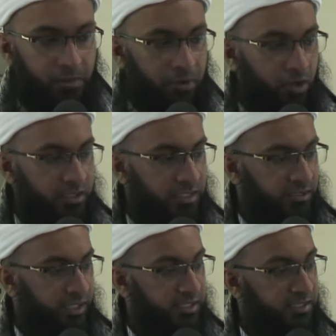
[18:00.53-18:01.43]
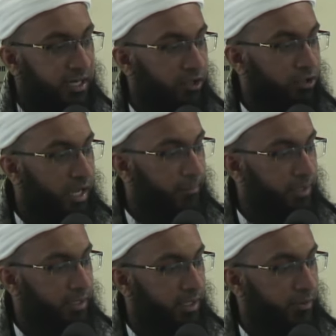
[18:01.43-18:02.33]
because as things started to
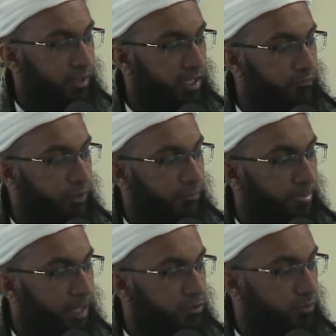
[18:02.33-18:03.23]
happen and they were living, that's when